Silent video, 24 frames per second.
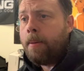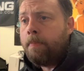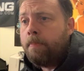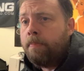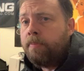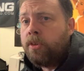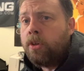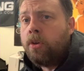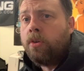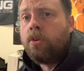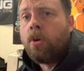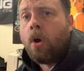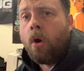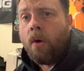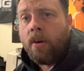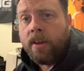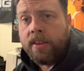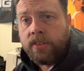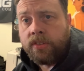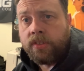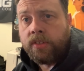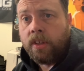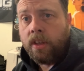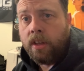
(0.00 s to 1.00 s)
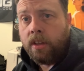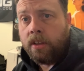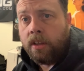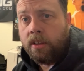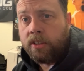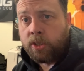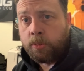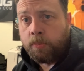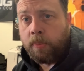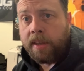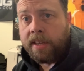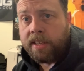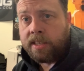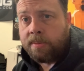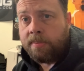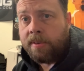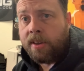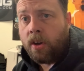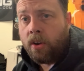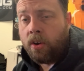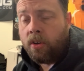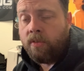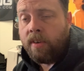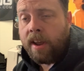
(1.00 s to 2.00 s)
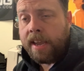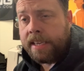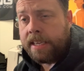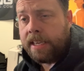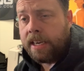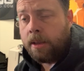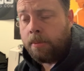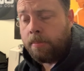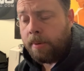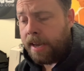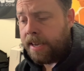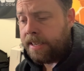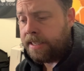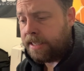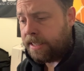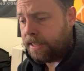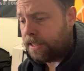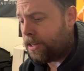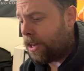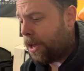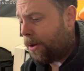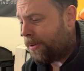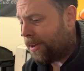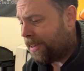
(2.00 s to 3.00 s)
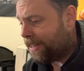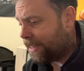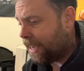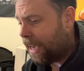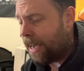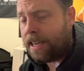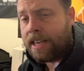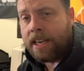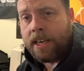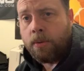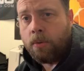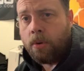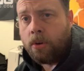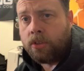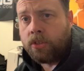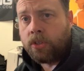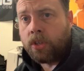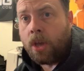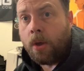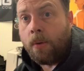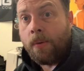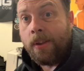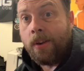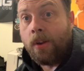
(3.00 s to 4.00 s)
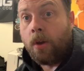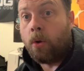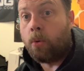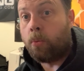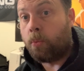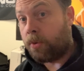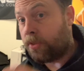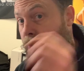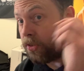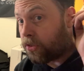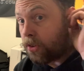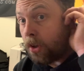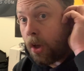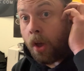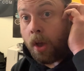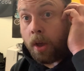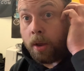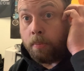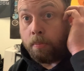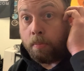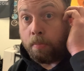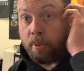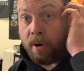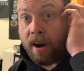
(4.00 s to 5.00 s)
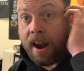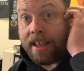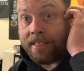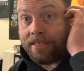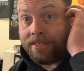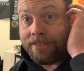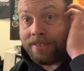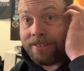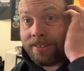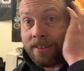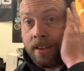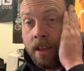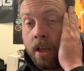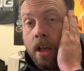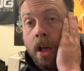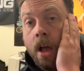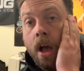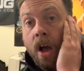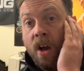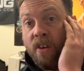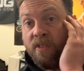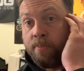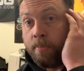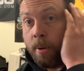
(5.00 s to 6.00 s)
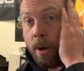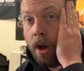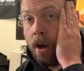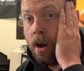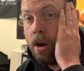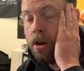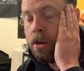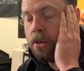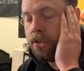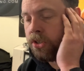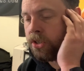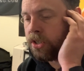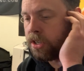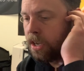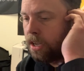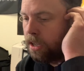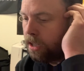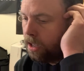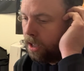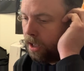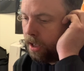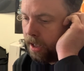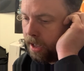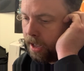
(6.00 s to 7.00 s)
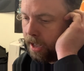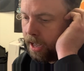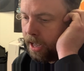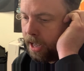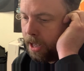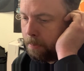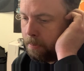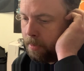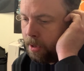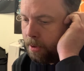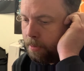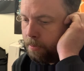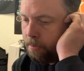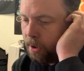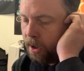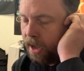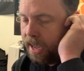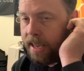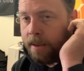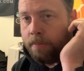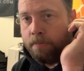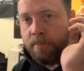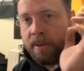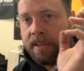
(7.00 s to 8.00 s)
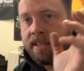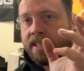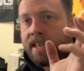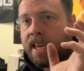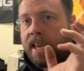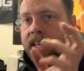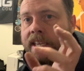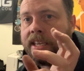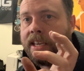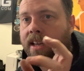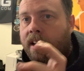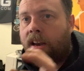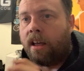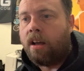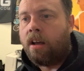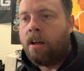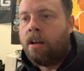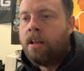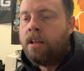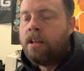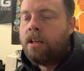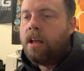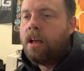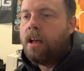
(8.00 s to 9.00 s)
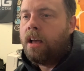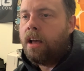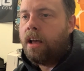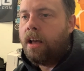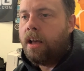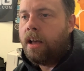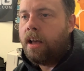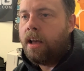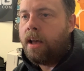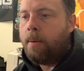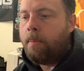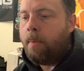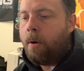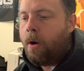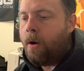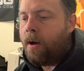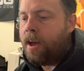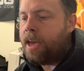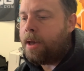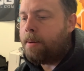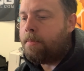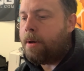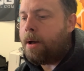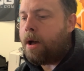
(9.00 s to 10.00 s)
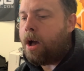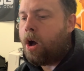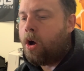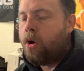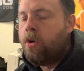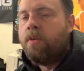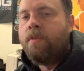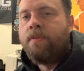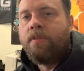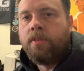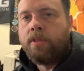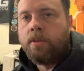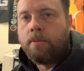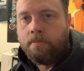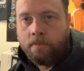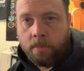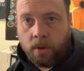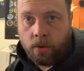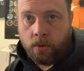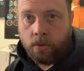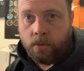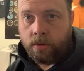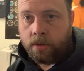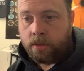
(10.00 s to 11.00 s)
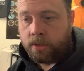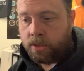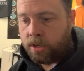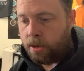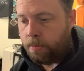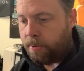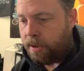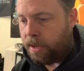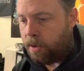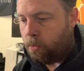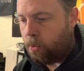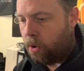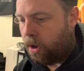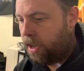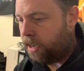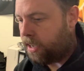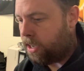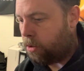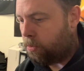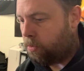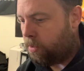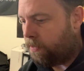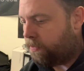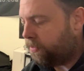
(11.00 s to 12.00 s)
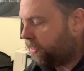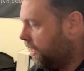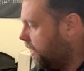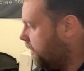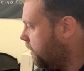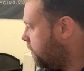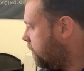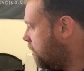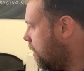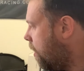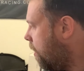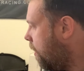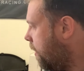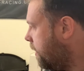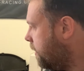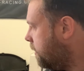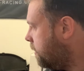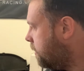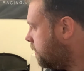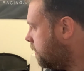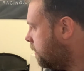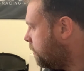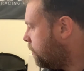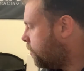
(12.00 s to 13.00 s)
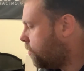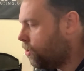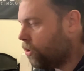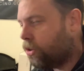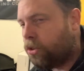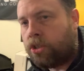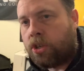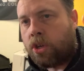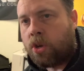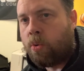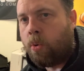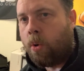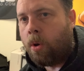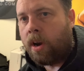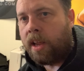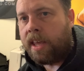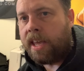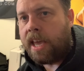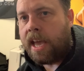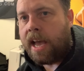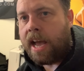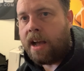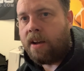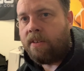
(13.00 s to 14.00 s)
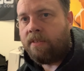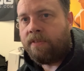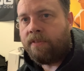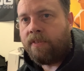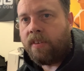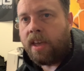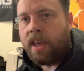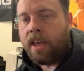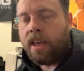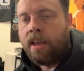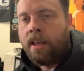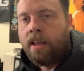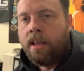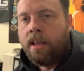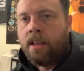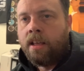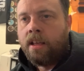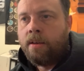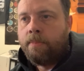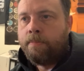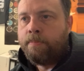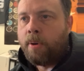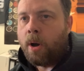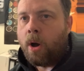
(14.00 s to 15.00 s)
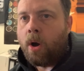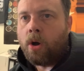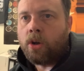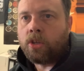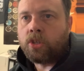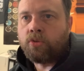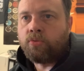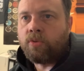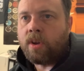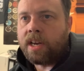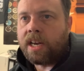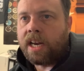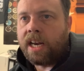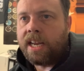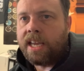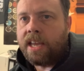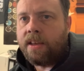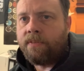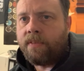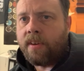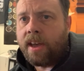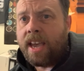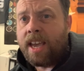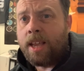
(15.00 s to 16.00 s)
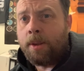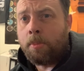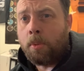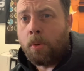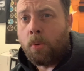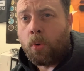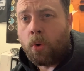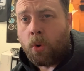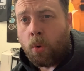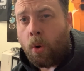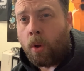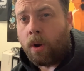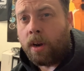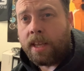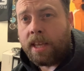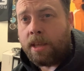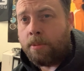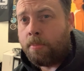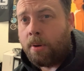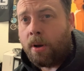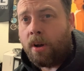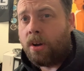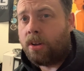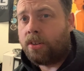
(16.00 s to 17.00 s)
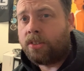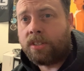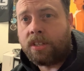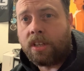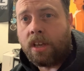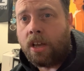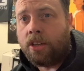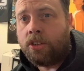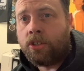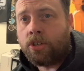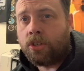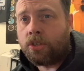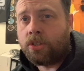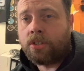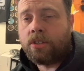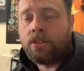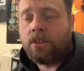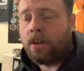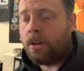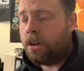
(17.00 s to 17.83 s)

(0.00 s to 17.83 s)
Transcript: You guys that speak to me on a regular basis know exactly what's going on with certain brands of parts. But in particular, I am over the moon to be working with these guys. Such a quality outfit, parts readily available, quality parts that are just